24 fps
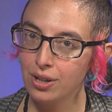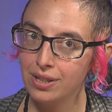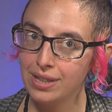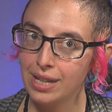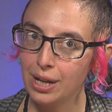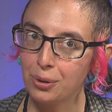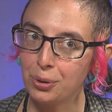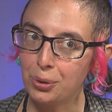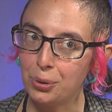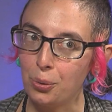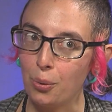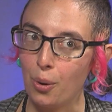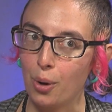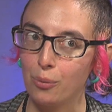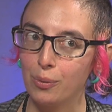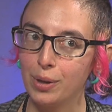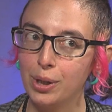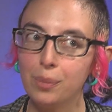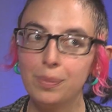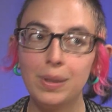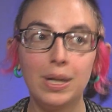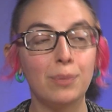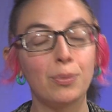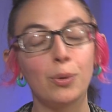in there who are
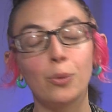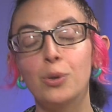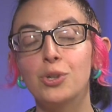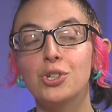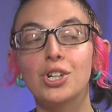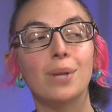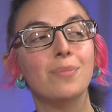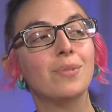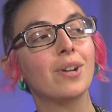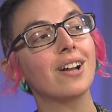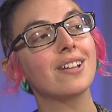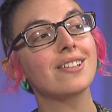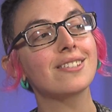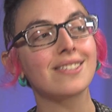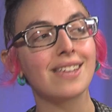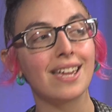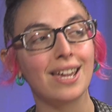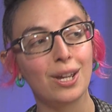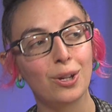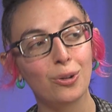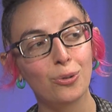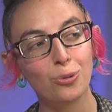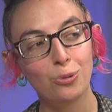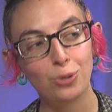real people, which I'm not
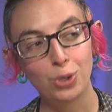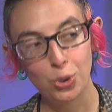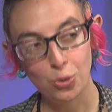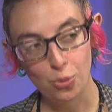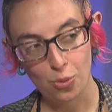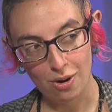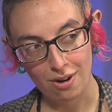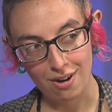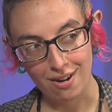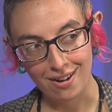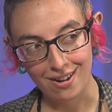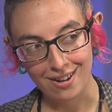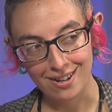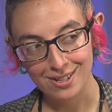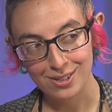saying who you are,